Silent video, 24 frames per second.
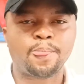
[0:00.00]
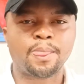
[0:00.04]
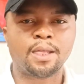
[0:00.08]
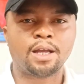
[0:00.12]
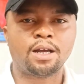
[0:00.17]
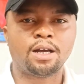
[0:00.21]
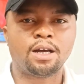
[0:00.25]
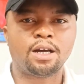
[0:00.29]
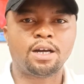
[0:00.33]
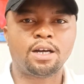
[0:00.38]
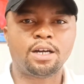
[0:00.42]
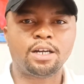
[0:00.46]

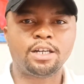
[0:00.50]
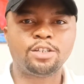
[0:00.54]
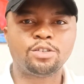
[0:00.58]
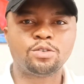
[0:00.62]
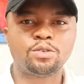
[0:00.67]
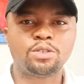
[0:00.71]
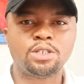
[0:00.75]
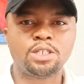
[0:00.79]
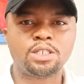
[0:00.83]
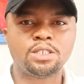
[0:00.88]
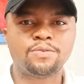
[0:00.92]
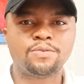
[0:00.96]
In
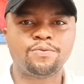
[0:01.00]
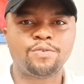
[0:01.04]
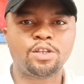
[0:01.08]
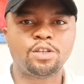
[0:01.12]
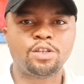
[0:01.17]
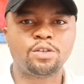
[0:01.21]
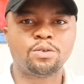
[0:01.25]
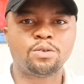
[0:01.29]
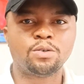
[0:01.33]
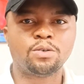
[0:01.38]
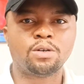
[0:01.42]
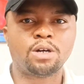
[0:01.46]
today's
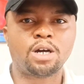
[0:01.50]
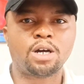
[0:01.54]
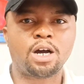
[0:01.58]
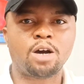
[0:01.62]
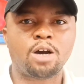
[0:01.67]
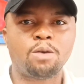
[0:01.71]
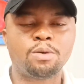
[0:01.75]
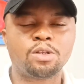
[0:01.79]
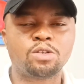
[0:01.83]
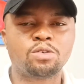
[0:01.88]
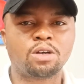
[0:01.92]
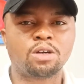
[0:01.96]
video,
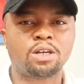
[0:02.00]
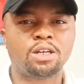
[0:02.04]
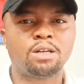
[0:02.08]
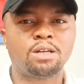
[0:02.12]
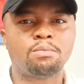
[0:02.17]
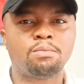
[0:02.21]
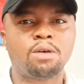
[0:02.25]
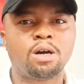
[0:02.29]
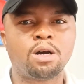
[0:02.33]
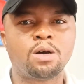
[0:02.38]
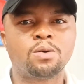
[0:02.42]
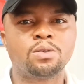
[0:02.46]
we're talking
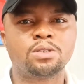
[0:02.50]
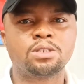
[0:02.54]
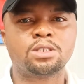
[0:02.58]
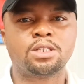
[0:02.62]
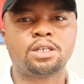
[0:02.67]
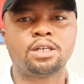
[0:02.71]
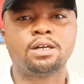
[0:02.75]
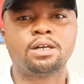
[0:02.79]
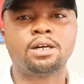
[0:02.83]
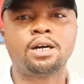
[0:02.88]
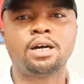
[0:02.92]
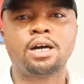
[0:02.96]
about
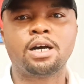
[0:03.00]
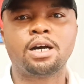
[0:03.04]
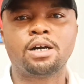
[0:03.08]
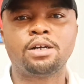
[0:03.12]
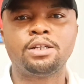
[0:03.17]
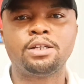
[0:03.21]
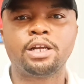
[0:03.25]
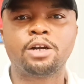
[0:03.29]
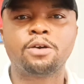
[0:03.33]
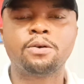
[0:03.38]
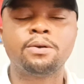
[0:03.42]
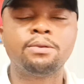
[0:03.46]
the
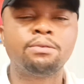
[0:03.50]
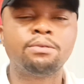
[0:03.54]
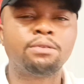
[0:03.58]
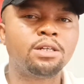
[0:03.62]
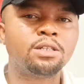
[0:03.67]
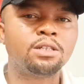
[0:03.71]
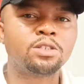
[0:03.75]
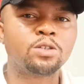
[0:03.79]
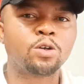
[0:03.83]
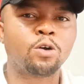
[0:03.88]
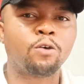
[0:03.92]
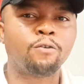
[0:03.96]
contents
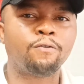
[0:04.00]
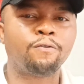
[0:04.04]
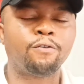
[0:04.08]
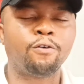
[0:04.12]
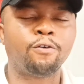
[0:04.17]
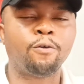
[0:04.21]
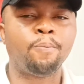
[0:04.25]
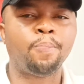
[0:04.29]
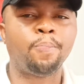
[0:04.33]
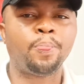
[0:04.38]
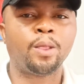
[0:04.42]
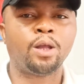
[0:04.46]
of
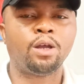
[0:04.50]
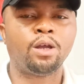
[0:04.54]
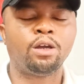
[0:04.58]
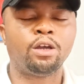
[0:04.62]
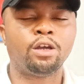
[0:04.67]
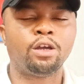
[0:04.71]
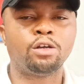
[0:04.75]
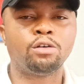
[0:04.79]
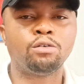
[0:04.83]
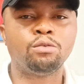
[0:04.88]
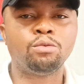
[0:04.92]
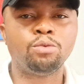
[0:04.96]
a
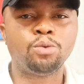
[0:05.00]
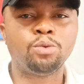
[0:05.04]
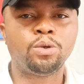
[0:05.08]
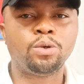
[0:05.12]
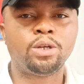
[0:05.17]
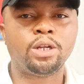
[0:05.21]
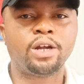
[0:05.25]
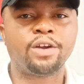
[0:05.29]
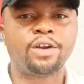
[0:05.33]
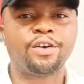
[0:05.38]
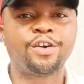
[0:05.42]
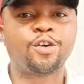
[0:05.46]

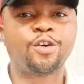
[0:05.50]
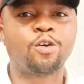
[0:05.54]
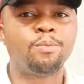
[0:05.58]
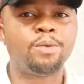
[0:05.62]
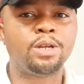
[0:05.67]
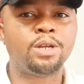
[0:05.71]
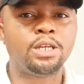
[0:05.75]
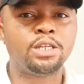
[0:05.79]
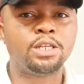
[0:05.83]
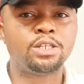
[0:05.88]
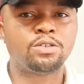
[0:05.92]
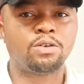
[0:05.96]
good
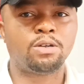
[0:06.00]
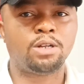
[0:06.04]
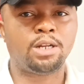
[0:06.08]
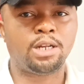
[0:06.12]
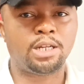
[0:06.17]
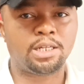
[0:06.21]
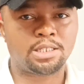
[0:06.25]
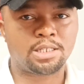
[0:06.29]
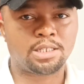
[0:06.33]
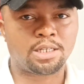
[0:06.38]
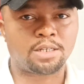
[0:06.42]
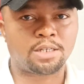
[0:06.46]
recommendation
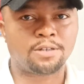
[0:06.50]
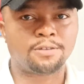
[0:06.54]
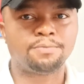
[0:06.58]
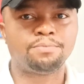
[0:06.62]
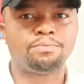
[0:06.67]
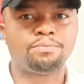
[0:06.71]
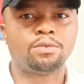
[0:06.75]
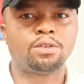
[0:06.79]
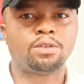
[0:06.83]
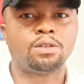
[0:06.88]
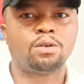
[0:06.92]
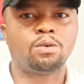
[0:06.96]
letter.
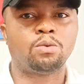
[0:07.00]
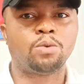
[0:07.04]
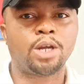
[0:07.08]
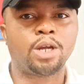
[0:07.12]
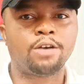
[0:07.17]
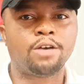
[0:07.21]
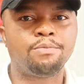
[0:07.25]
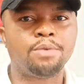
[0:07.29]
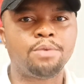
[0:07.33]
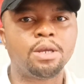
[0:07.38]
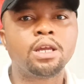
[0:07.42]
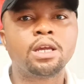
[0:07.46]
We have
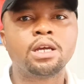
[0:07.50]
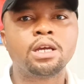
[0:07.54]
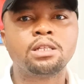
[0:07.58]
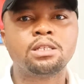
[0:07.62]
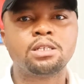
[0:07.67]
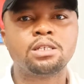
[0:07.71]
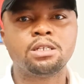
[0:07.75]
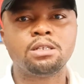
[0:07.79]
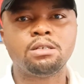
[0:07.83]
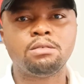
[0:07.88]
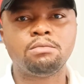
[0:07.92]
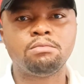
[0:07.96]
been
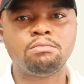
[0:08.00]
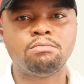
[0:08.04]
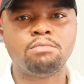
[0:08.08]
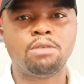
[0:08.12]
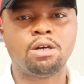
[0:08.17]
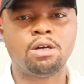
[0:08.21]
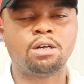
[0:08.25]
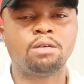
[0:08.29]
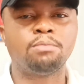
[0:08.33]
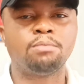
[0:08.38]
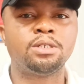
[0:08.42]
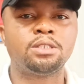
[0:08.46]
getting
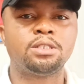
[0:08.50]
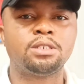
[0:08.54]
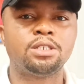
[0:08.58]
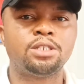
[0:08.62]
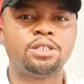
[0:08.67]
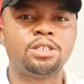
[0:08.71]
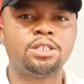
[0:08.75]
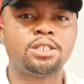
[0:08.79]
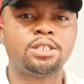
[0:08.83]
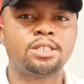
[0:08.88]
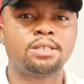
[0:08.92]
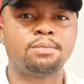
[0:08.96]

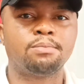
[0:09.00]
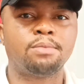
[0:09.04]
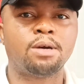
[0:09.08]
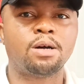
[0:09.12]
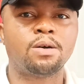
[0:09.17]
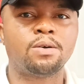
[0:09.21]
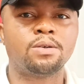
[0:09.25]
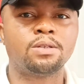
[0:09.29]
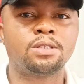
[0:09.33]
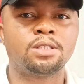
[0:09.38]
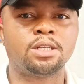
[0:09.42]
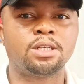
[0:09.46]
messages
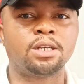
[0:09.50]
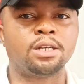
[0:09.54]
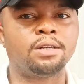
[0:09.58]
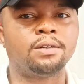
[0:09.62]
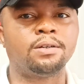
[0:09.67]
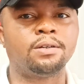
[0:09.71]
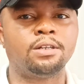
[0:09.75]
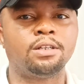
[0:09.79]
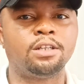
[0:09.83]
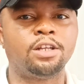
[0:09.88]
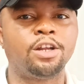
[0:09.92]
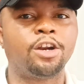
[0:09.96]
about the
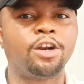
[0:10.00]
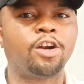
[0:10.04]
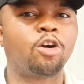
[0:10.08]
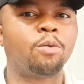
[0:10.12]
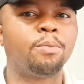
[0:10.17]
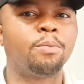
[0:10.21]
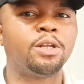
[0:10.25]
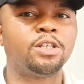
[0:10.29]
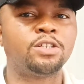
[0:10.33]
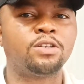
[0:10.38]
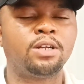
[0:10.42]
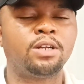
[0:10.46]

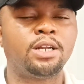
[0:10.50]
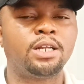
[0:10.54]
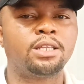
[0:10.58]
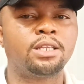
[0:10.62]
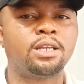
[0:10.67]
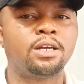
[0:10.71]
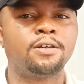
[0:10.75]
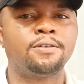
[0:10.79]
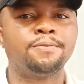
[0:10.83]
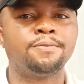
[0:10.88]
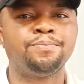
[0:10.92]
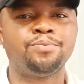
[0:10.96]
recommendation letter,
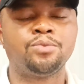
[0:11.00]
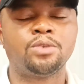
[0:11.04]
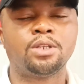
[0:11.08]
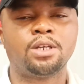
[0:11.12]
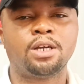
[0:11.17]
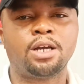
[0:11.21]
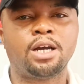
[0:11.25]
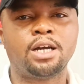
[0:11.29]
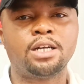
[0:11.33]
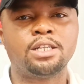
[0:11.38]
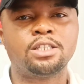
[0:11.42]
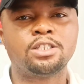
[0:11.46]

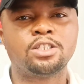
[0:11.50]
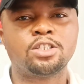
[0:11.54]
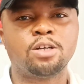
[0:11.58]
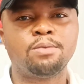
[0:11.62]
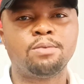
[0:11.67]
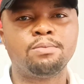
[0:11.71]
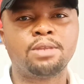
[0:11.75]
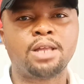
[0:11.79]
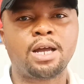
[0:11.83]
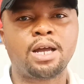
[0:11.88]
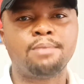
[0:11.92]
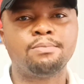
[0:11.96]
and
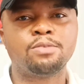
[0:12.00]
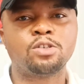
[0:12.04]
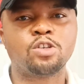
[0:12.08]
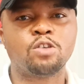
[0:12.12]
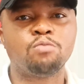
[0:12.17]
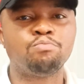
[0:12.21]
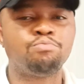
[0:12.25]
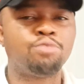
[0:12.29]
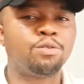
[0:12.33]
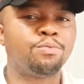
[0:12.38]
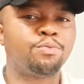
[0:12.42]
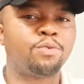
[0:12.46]
sometimes some
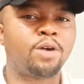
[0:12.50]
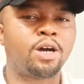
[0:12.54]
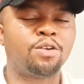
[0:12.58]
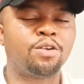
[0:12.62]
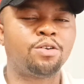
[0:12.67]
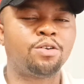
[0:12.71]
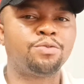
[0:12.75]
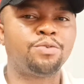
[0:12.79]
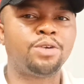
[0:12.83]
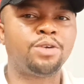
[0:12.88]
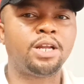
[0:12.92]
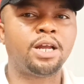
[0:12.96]
people are not
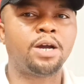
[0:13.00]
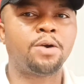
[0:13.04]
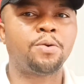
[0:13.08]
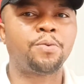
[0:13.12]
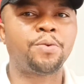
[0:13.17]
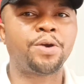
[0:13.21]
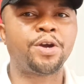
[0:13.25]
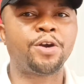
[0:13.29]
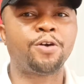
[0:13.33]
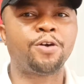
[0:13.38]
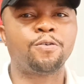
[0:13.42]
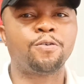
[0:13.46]
really
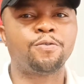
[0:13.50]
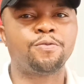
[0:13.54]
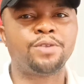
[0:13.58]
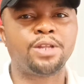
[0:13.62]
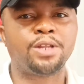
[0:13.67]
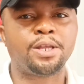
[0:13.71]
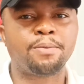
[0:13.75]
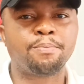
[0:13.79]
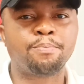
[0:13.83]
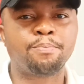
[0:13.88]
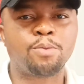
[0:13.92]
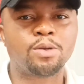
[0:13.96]
aware of the
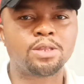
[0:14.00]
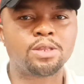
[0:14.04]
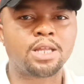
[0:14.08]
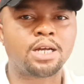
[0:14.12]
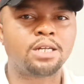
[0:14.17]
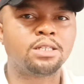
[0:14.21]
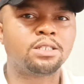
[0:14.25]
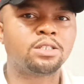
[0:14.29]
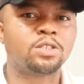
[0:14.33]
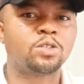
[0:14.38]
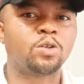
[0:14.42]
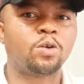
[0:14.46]

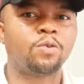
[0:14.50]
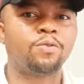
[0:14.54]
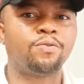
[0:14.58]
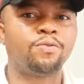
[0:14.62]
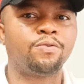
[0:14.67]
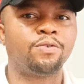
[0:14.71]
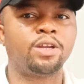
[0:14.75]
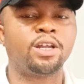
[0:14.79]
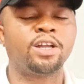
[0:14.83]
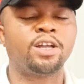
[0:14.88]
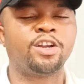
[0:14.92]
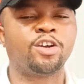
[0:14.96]
importance of
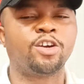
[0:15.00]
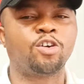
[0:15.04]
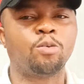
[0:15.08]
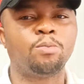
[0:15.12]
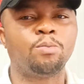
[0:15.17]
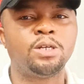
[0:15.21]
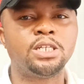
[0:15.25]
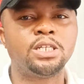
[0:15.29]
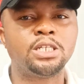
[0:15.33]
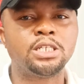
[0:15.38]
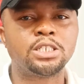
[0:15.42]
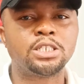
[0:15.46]
a
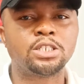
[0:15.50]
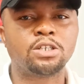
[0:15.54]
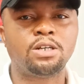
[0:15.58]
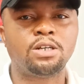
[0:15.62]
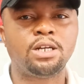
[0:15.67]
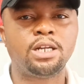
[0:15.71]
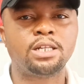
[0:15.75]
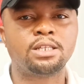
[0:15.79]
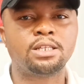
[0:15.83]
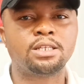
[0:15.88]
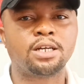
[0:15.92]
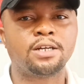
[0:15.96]
recommendation
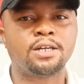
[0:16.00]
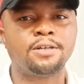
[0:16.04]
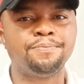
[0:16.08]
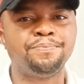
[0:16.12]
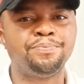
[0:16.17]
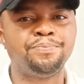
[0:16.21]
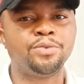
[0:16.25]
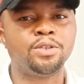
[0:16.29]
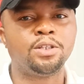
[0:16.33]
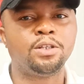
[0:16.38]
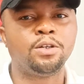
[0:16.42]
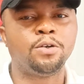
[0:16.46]
letter
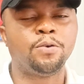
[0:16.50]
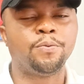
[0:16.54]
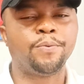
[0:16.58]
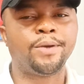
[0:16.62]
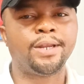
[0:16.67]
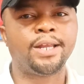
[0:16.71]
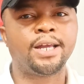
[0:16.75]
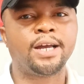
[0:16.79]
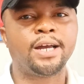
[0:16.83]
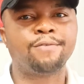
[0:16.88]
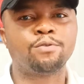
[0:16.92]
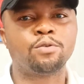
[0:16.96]
when they
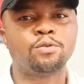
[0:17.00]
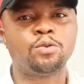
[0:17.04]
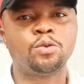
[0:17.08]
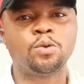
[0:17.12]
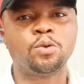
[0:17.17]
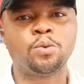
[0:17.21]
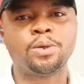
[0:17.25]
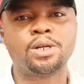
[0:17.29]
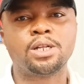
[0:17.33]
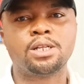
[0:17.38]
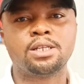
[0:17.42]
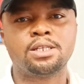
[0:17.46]
have to do
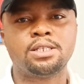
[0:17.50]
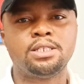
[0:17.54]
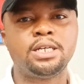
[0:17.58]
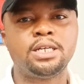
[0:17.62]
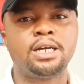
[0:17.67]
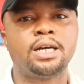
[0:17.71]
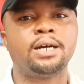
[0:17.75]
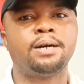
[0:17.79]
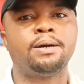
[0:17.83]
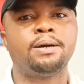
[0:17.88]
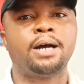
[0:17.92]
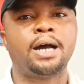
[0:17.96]
with
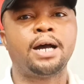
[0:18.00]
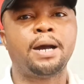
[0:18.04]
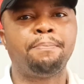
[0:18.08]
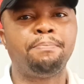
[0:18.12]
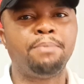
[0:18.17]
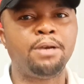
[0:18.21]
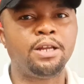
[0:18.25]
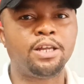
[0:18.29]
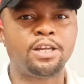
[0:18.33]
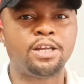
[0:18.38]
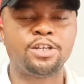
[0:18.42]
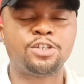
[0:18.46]
their
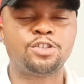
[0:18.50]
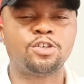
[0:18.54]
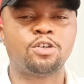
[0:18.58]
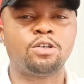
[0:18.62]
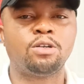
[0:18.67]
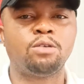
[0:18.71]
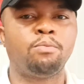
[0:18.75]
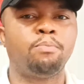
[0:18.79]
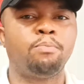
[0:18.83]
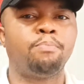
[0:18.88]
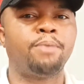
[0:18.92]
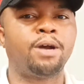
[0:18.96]
application
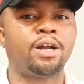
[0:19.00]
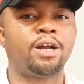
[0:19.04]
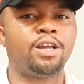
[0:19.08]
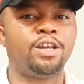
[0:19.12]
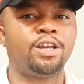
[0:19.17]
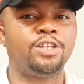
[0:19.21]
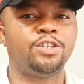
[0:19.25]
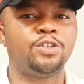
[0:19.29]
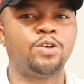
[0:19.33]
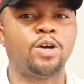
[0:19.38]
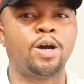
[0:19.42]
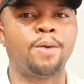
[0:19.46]
package
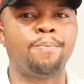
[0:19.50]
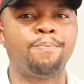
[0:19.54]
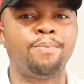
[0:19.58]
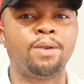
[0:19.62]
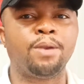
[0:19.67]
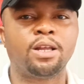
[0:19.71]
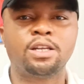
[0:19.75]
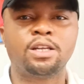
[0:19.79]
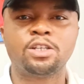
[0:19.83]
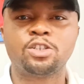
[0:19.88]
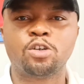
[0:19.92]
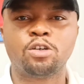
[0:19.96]
or
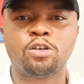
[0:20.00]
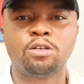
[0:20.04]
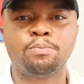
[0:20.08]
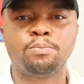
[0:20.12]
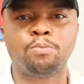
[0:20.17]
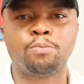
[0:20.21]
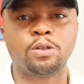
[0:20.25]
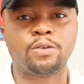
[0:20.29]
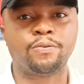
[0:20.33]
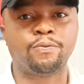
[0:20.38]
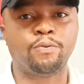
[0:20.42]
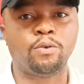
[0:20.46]
application
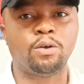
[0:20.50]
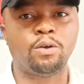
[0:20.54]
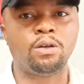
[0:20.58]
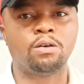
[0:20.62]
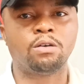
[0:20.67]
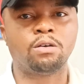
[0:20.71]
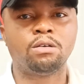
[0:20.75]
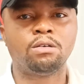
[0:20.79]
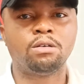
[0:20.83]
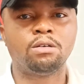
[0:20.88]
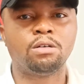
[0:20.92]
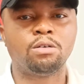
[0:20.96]
portfolio.
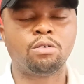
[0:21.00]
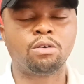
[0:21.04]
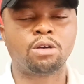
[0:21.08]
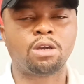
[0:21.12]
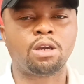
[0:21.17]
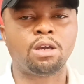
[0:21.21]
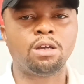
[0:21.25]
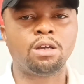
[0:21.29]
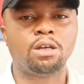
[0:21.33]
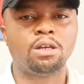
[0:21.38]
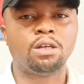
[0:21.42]
Okay.